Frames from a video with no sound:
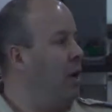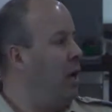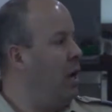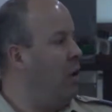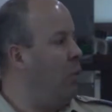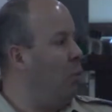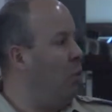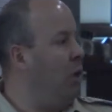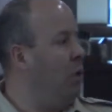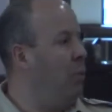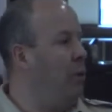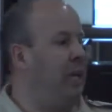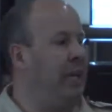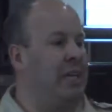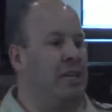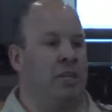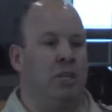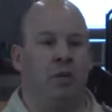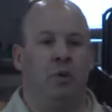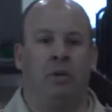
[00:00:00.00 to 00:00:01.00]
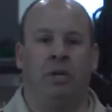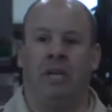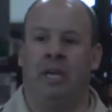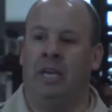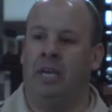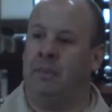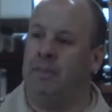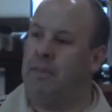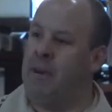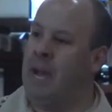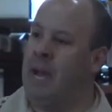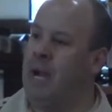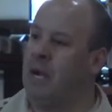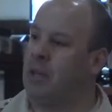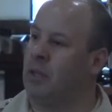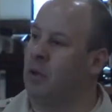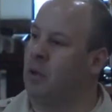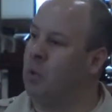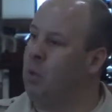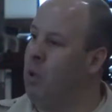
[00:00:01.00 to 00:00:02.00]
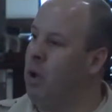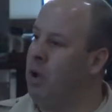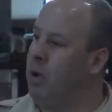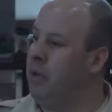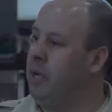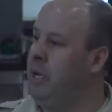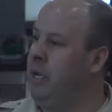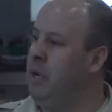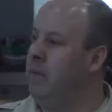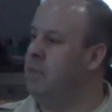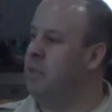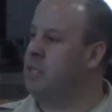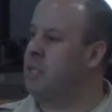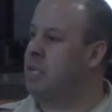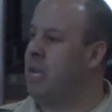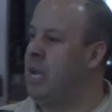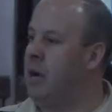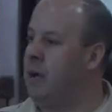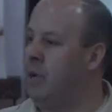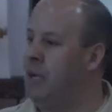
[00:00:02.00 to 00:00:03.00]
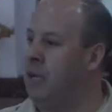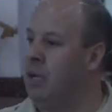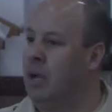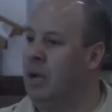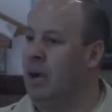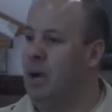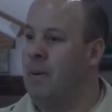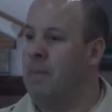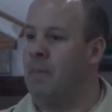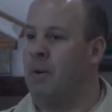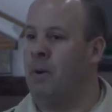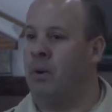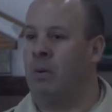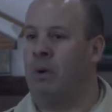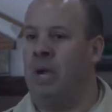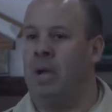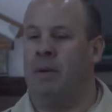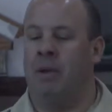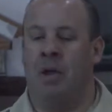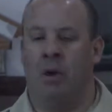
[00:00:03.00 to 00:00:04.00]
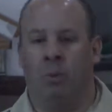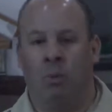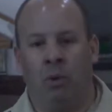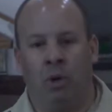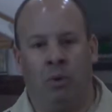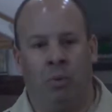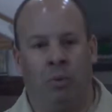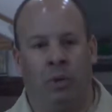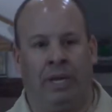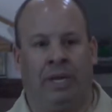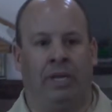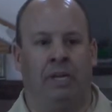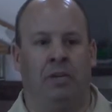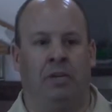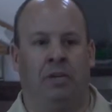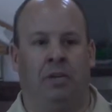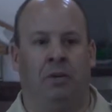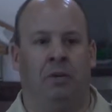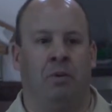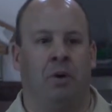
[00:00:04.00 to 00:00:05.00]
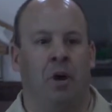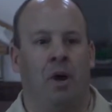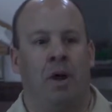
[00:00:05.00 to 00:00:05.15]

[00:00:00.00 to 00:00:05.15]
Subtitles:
in what we can do to impact the quality of the scouting program and what we can do.